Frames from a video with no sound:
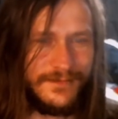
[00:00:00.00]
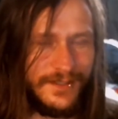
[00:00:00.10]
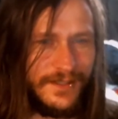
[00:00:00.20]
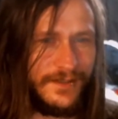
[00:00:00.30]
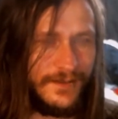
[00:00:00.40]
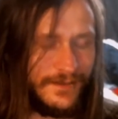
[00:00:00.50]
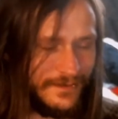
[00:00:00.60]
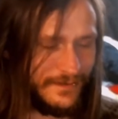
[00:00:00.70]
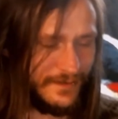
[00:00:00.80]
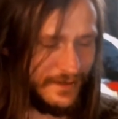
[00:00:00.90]
You know,
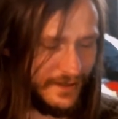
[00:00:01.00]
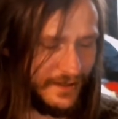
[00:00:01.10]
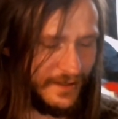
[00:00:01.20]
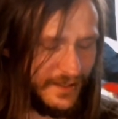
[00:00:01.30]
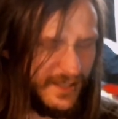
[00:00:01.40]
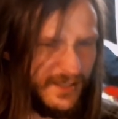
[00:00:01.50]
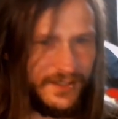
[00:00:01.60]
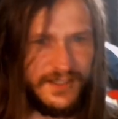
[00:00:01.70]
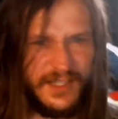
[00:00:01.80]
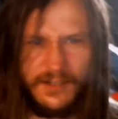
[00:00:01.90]
you're
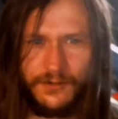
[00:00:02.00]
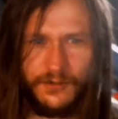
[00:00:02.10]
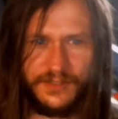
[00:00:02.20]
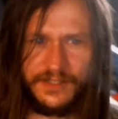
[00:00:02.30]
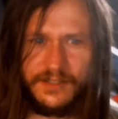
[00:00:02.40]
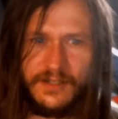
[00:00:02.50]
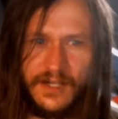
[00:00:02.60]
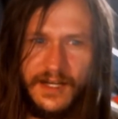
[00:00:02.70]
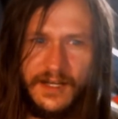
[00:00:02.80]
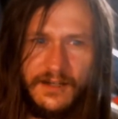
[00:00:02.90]
just kind of holding your
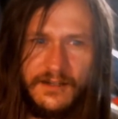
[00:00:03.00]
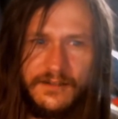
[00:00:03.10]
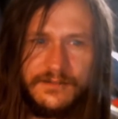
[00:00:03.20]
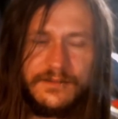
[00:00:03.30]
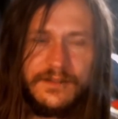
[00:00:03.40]
ground,